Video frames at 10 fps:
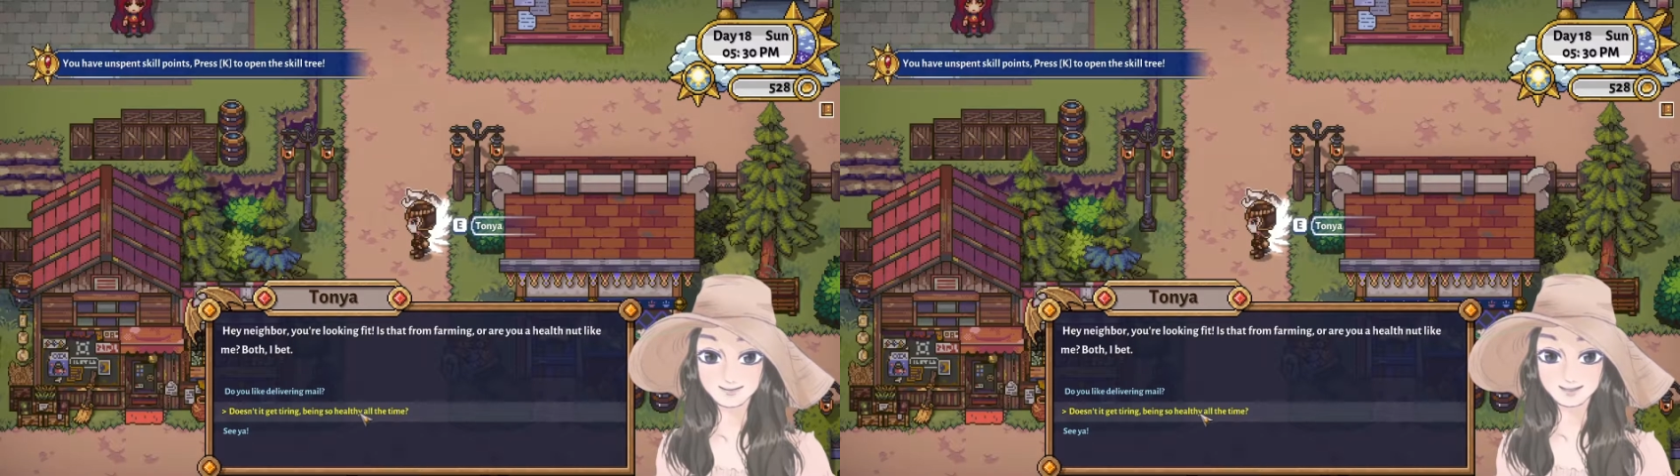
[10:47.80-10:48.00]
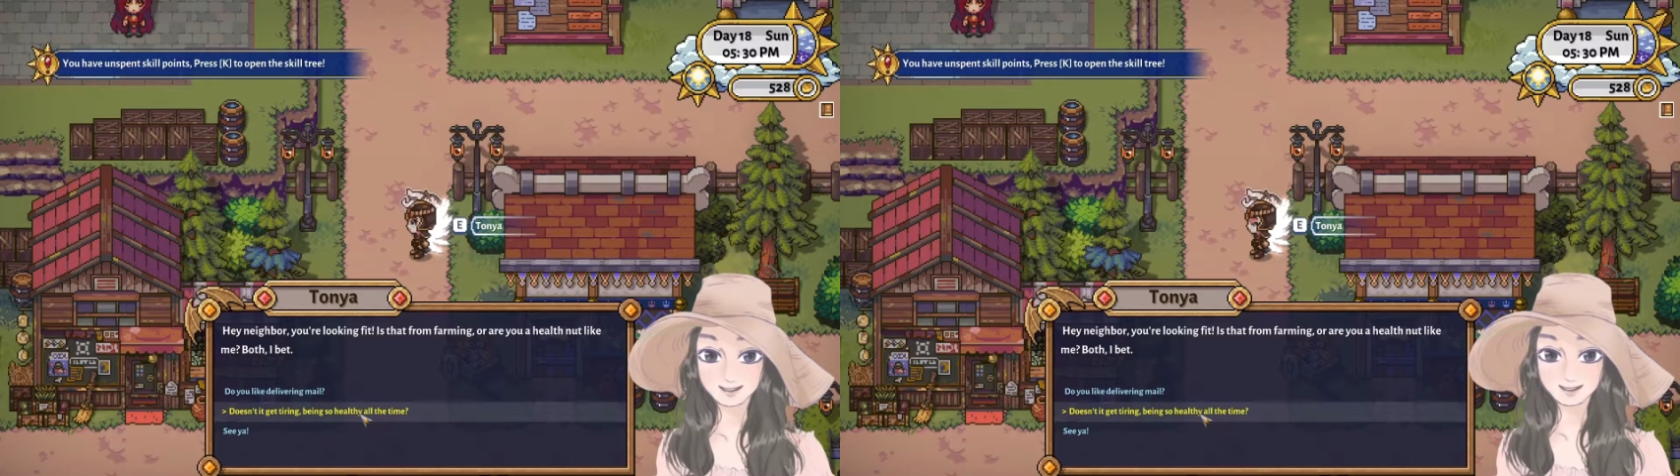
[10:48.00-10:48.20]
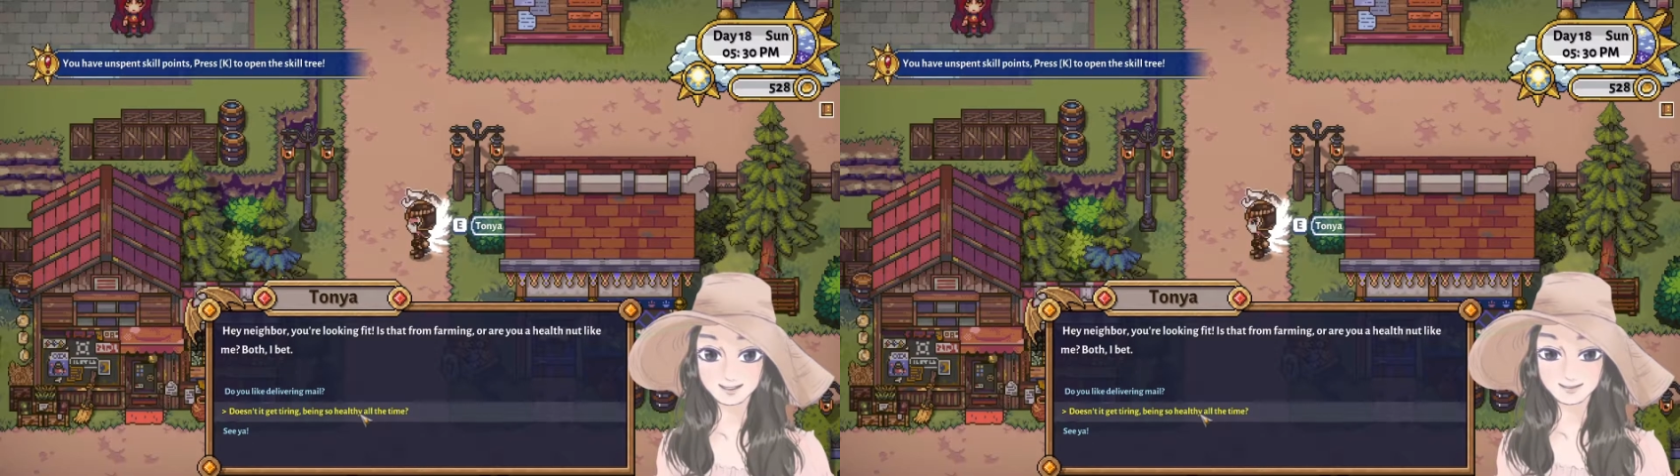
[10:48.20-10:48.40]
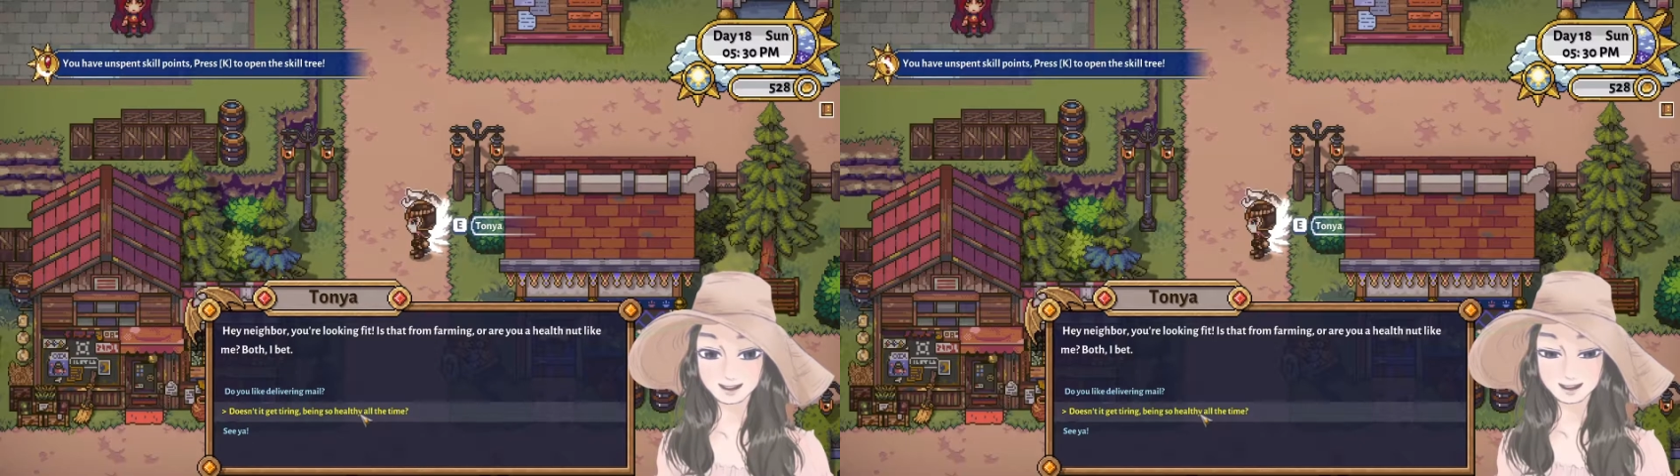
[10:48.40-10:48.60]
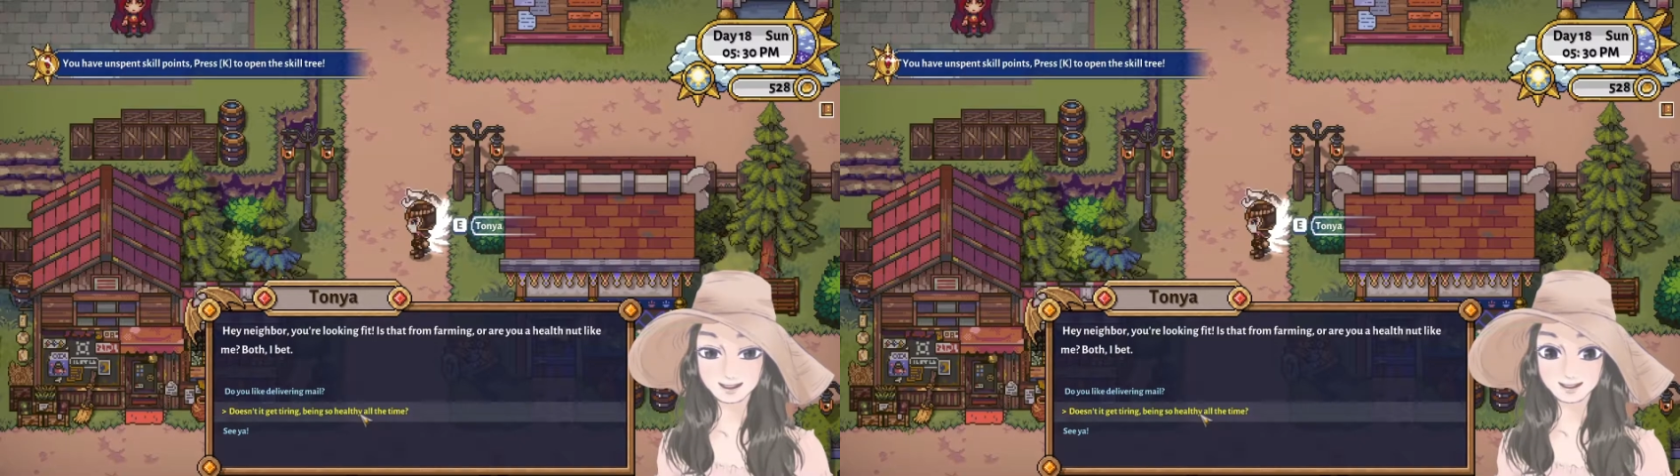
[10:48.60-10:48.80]
Being so
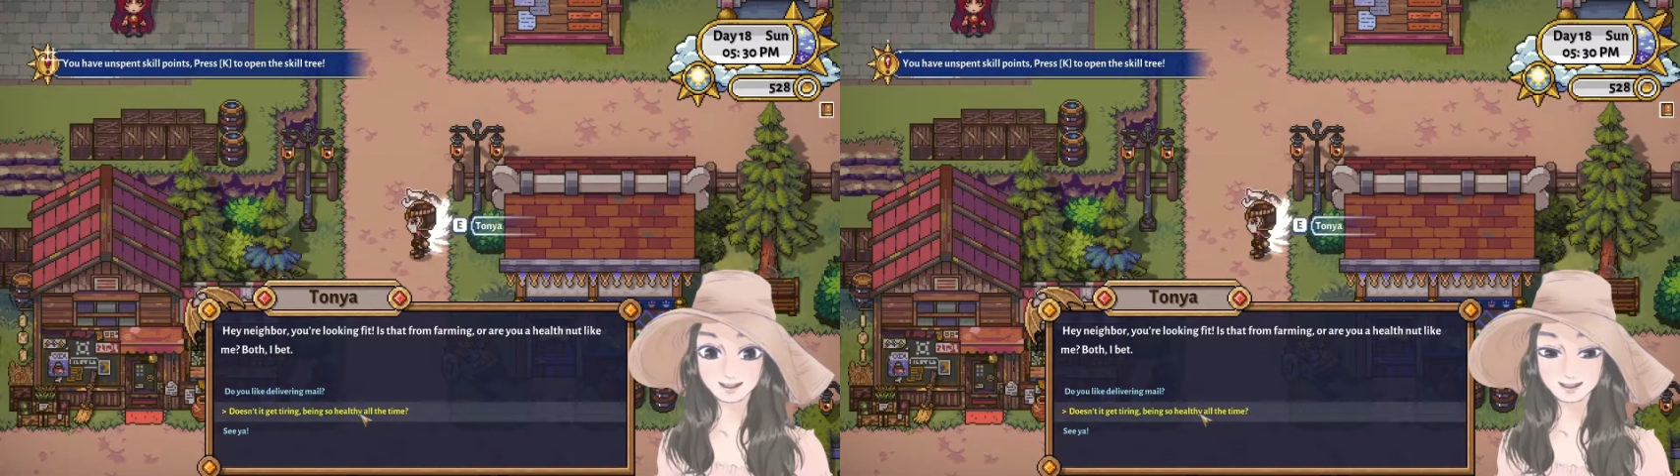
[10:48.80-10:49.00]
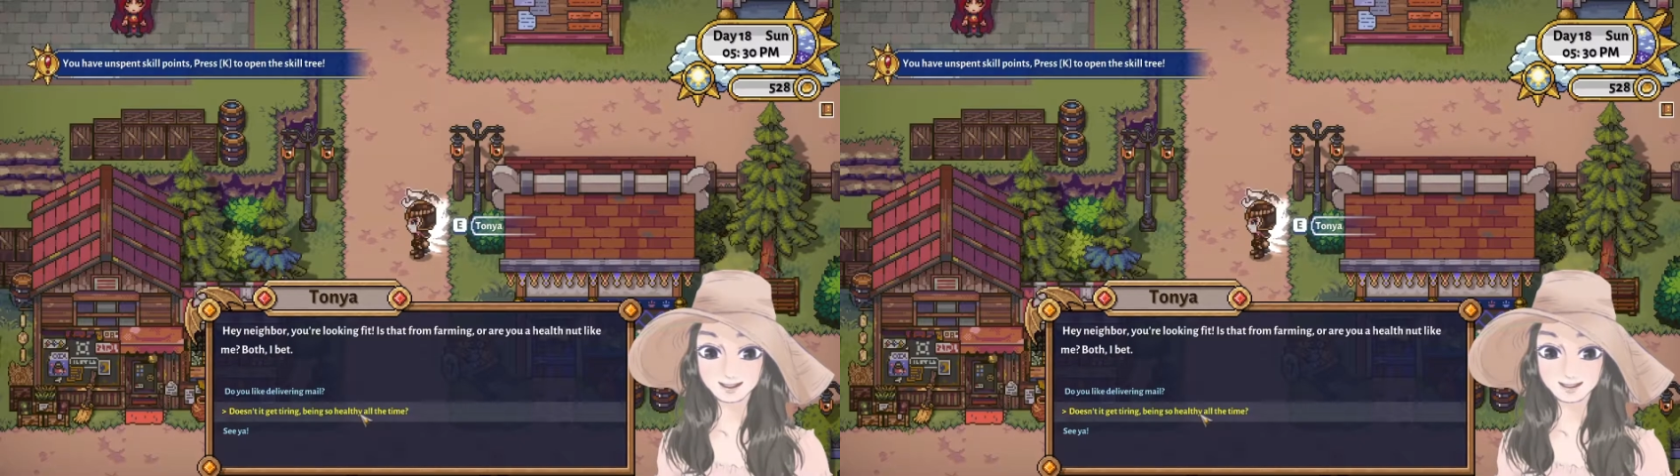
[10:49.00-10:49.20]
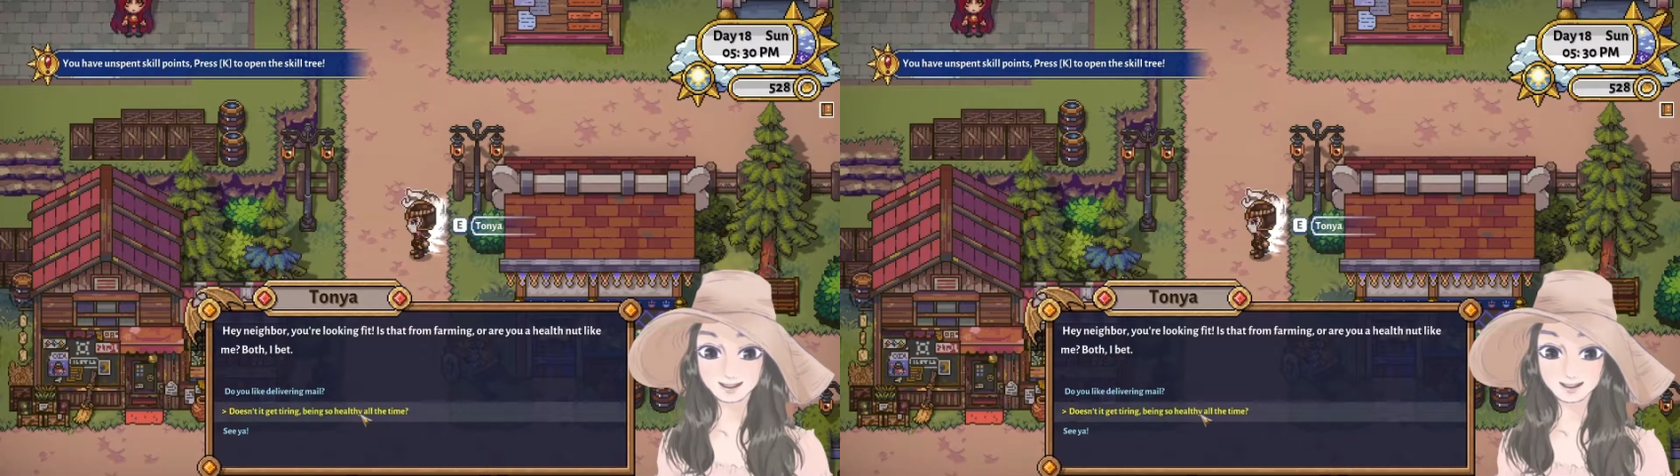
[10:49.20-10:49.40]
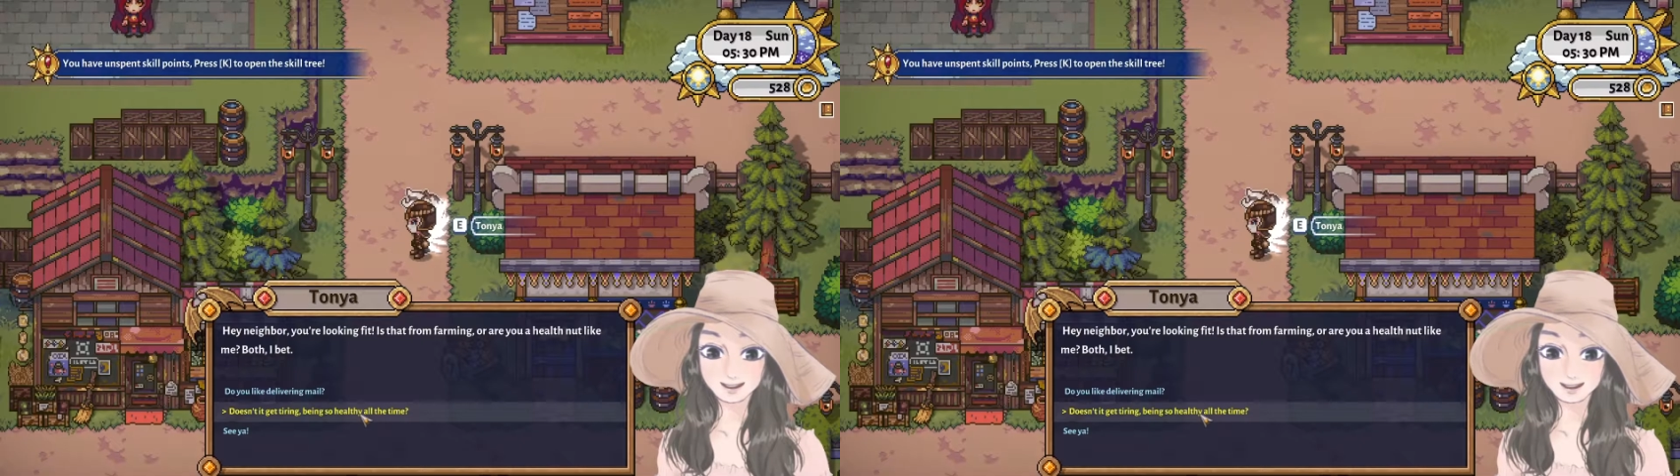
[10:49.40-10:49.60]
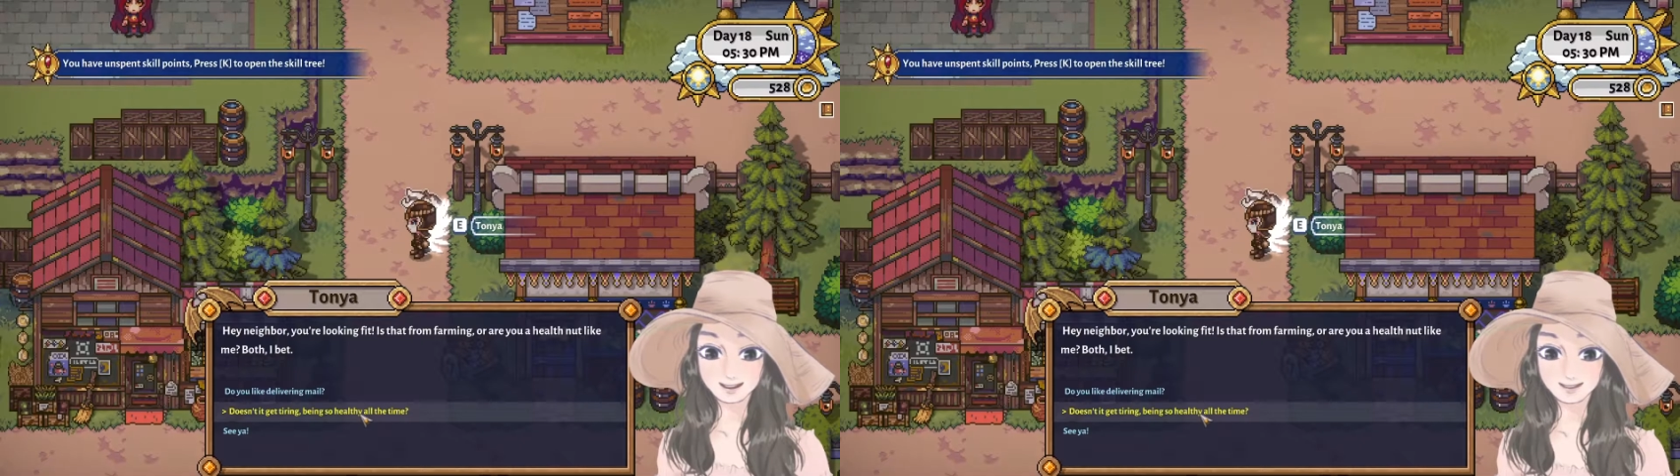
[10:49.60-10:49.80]
healthy doesn't get
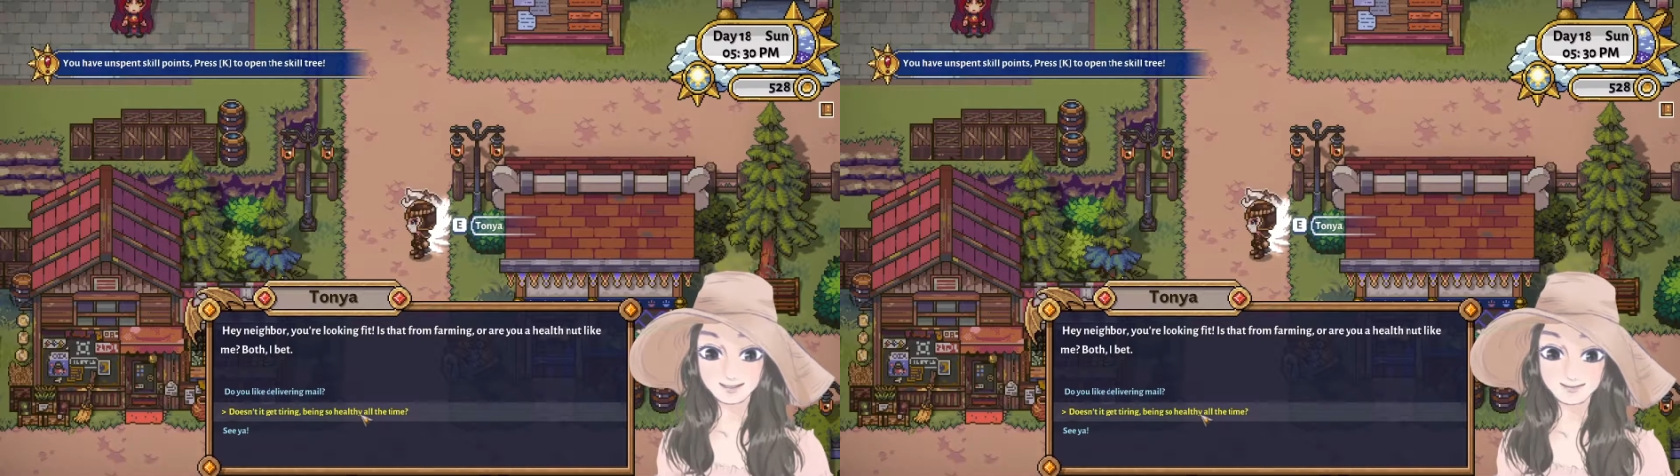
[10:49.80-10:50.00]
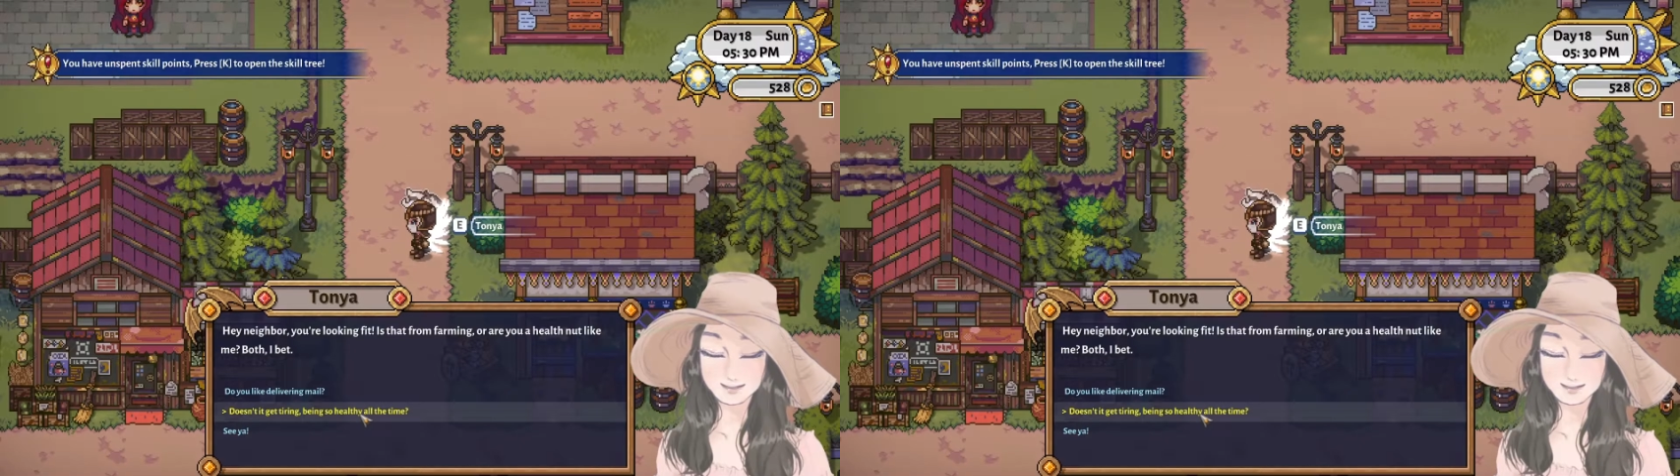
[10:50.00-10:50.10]
tiring?